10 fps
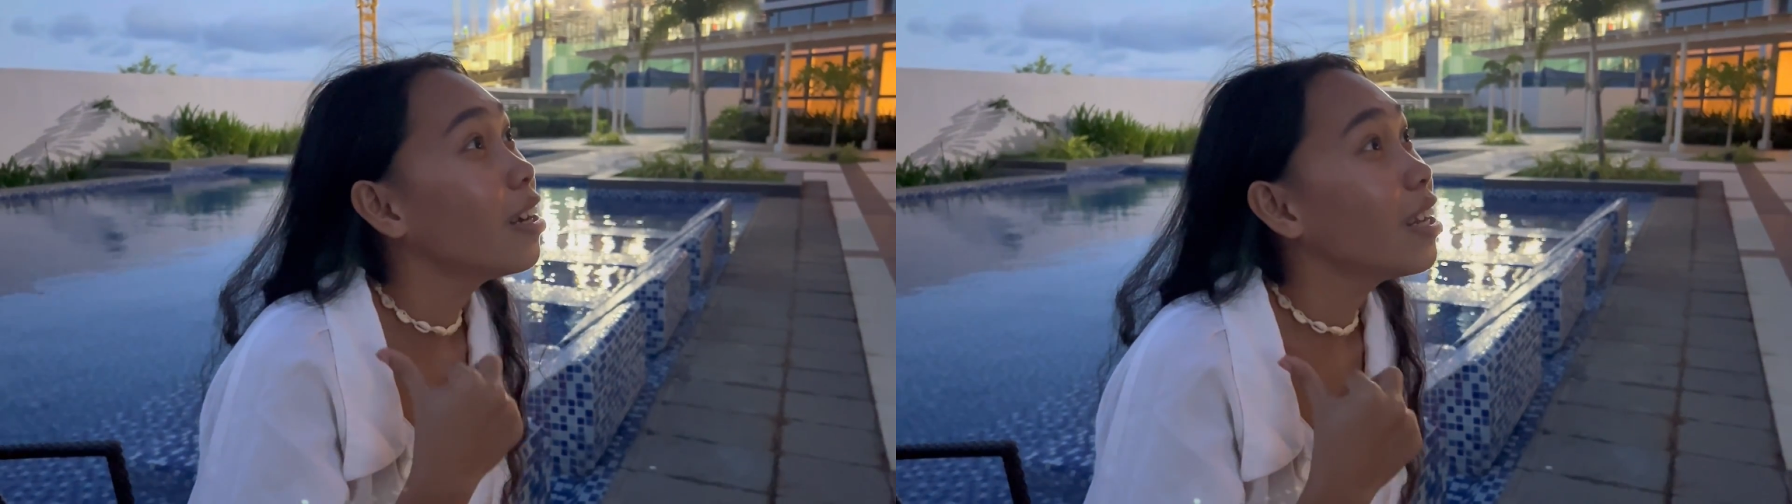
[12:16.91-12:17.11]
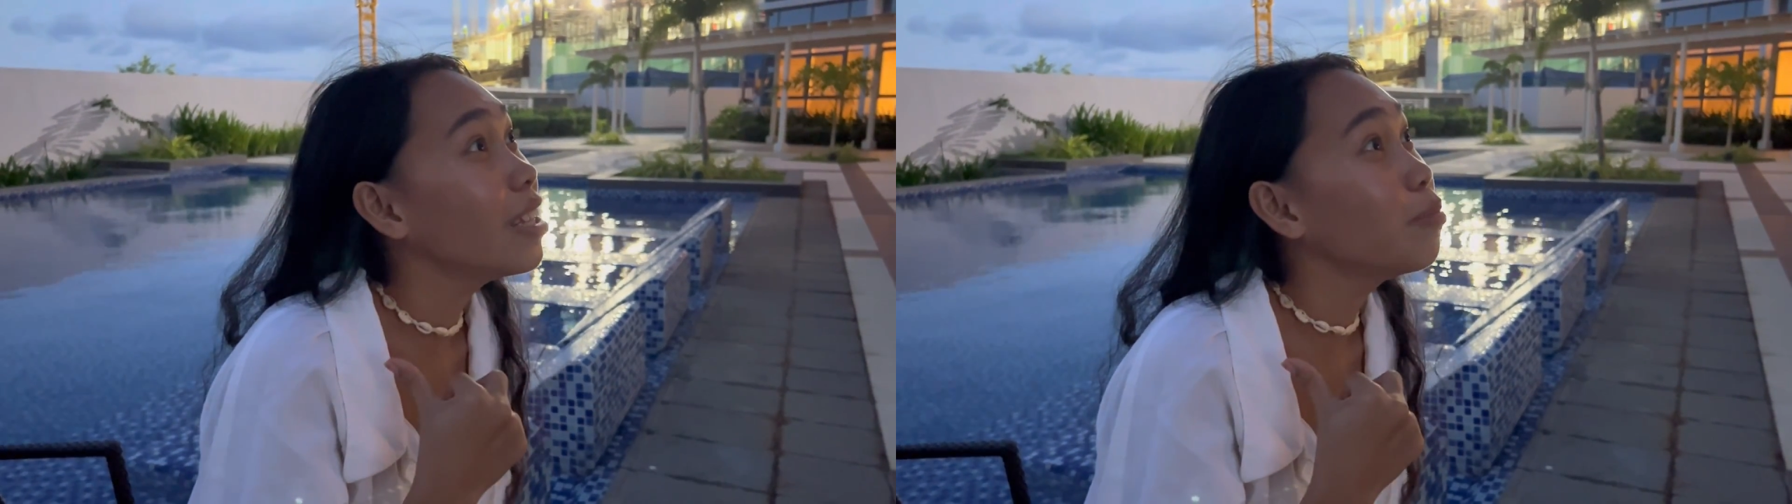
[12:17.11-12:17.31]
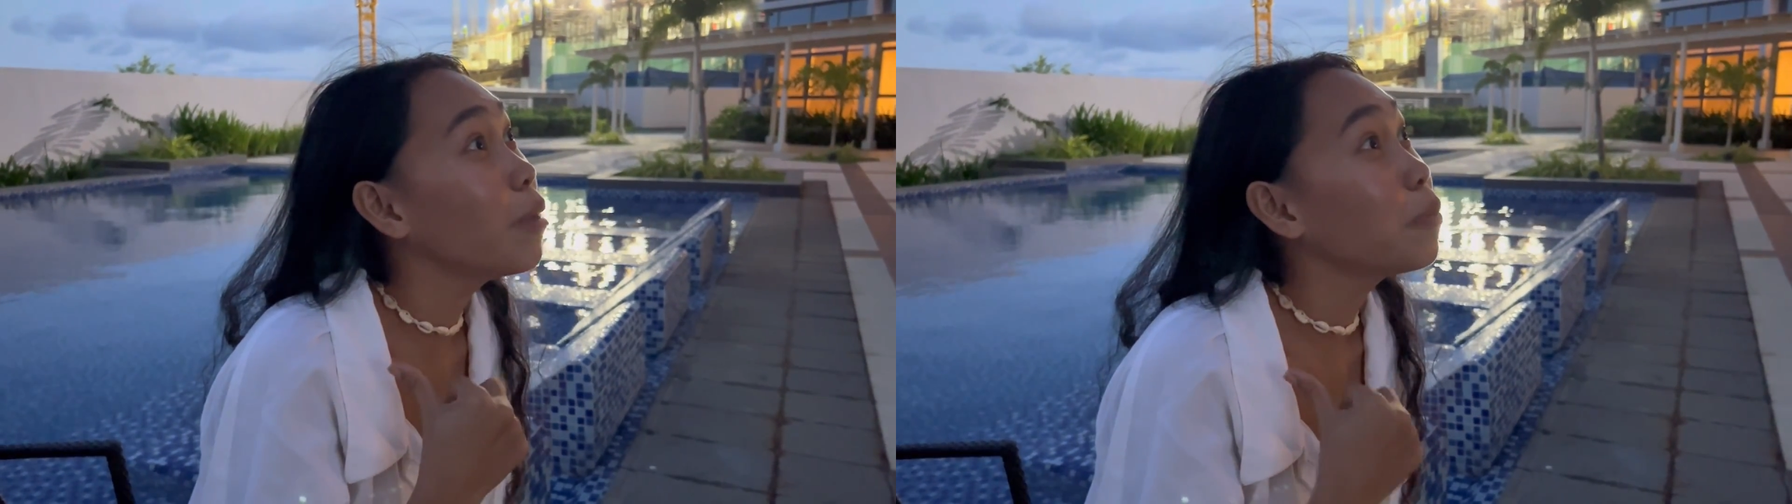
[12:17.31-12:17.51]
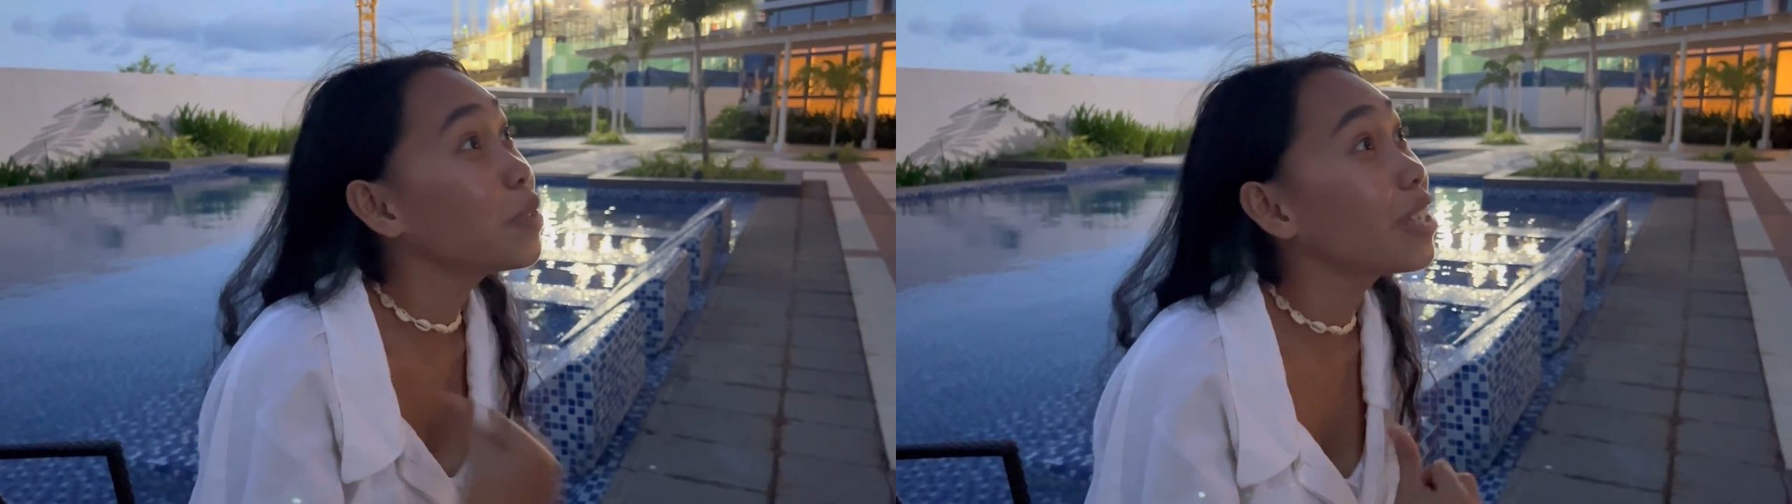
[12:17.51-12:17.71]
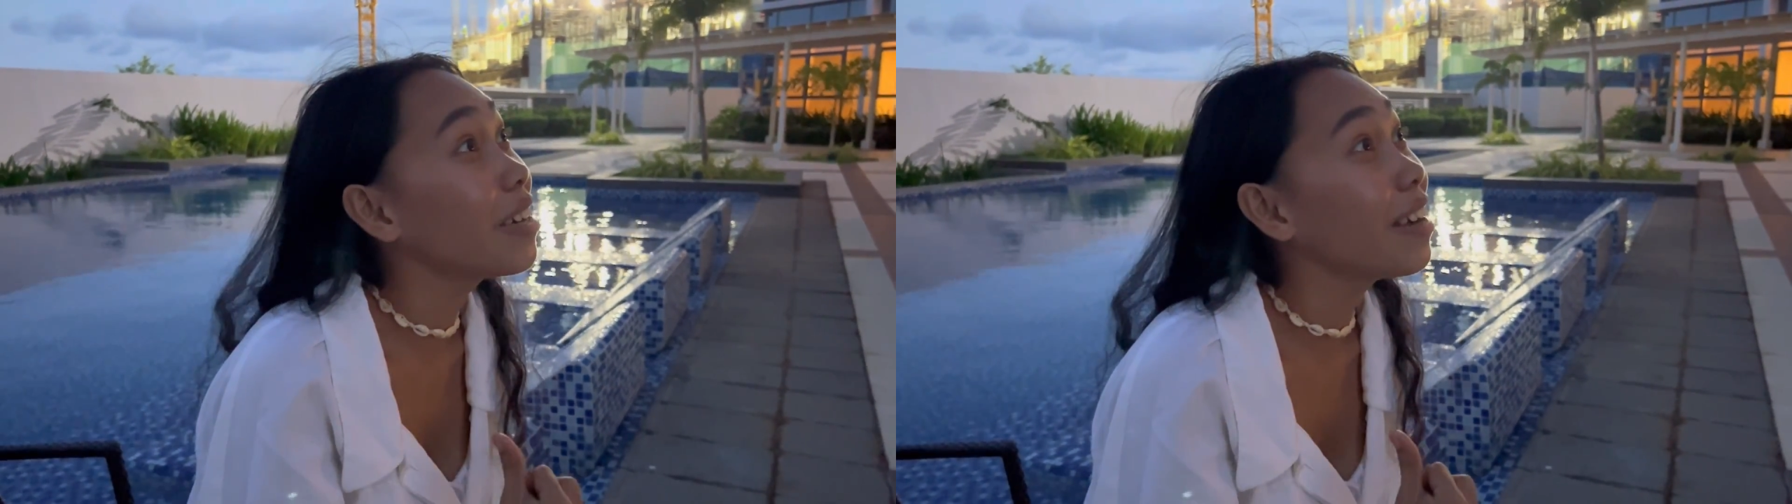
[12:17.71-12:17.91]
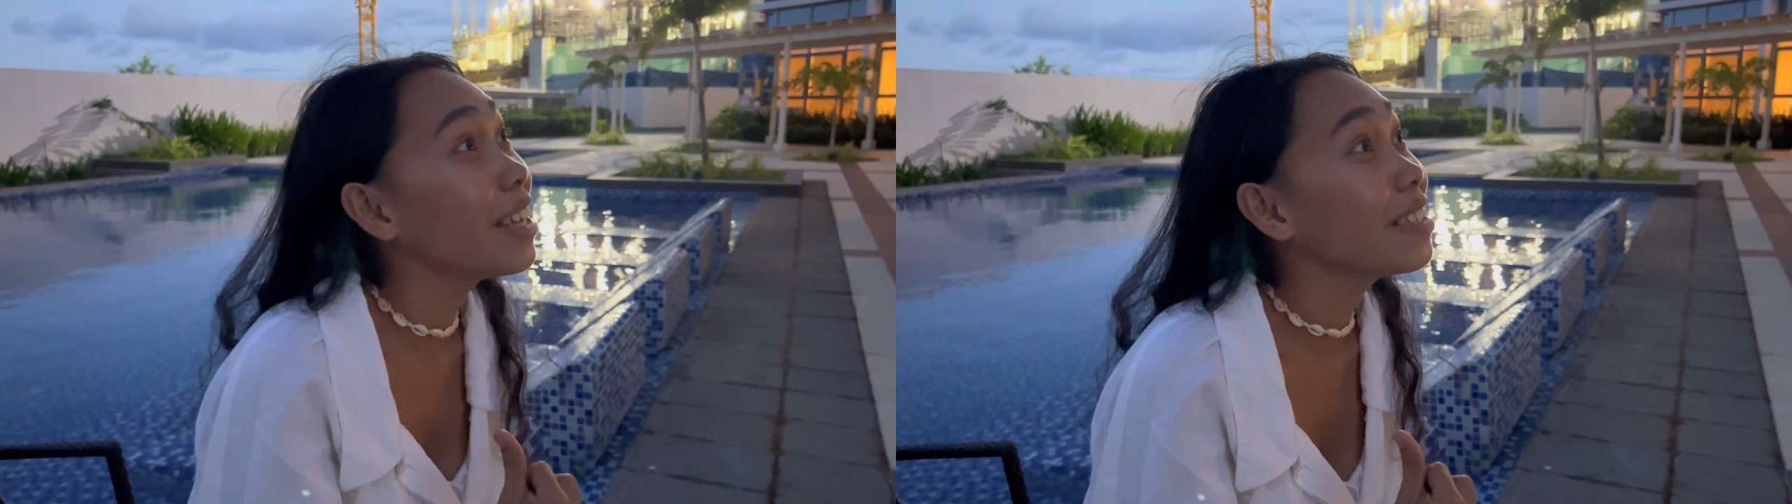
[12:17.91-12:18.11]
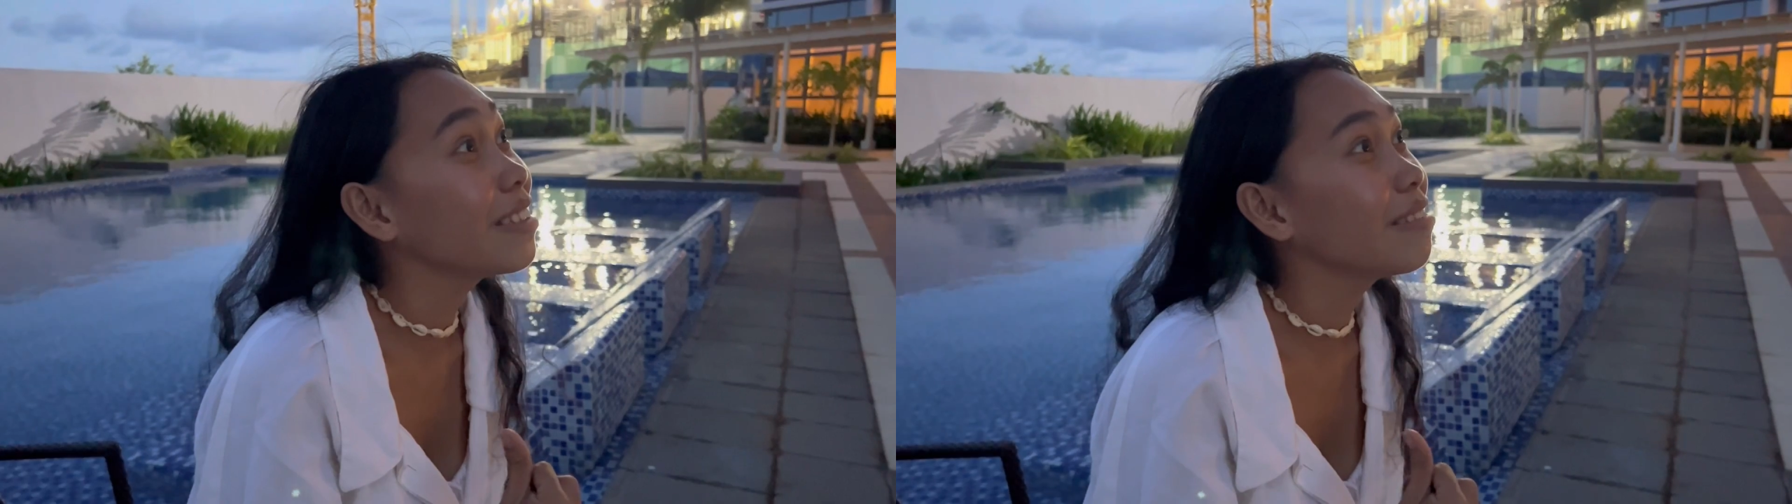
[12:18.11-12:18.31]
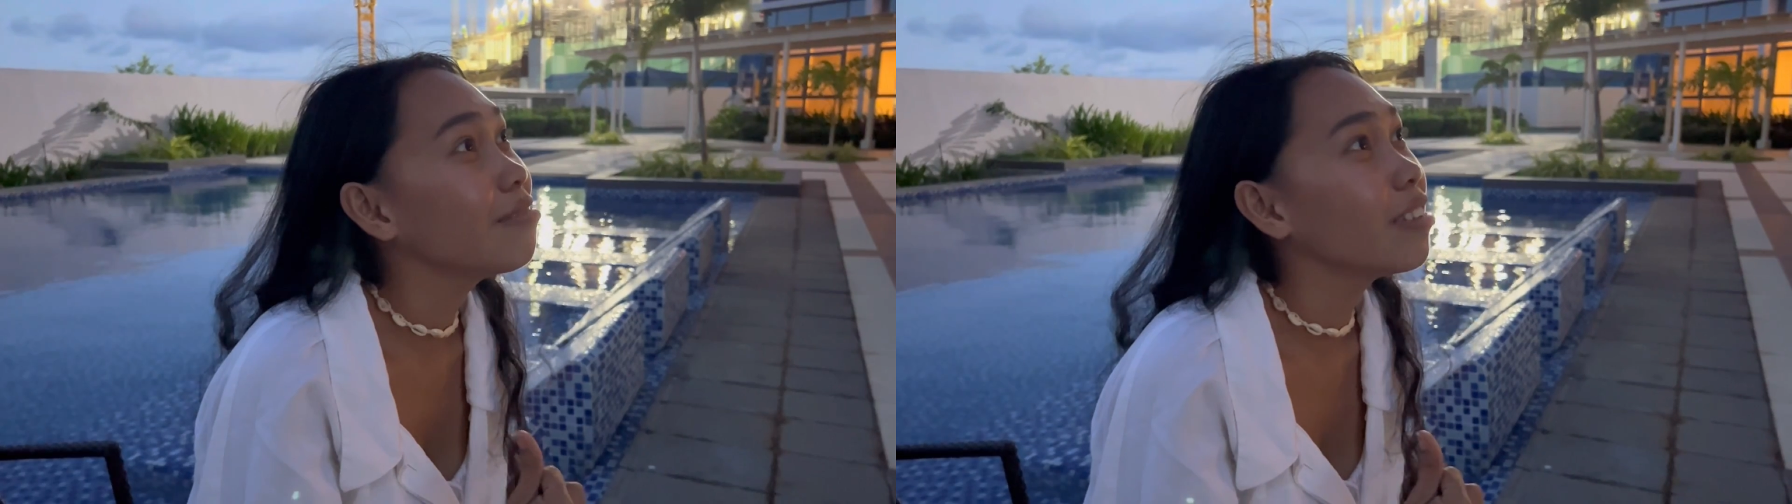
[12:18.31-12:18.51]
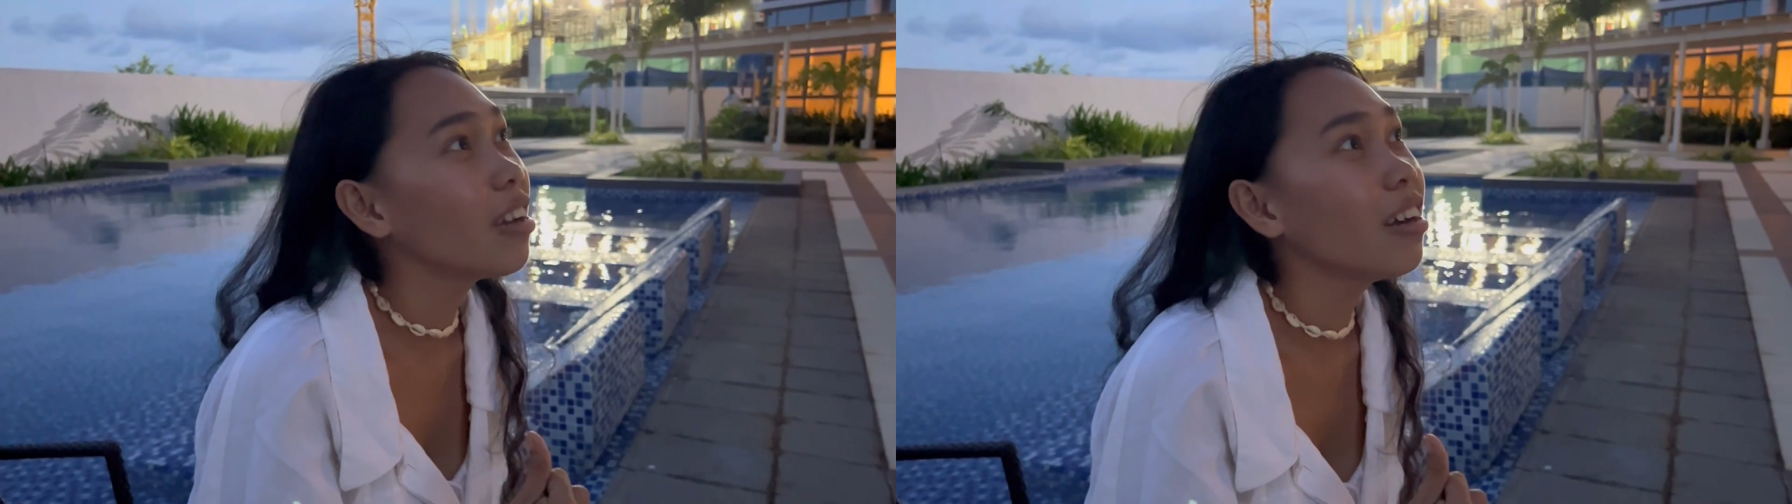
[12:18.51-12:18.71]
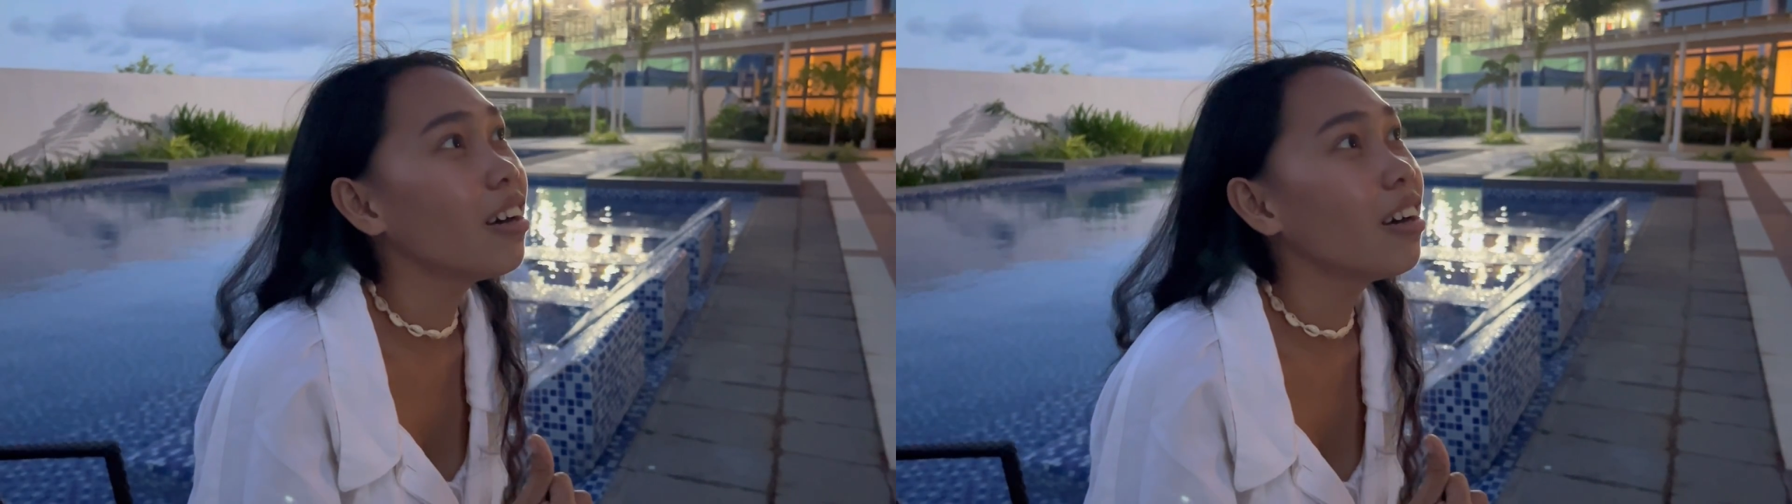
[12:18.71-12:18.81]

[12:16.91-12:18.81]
in MEPSA, right? Yeah.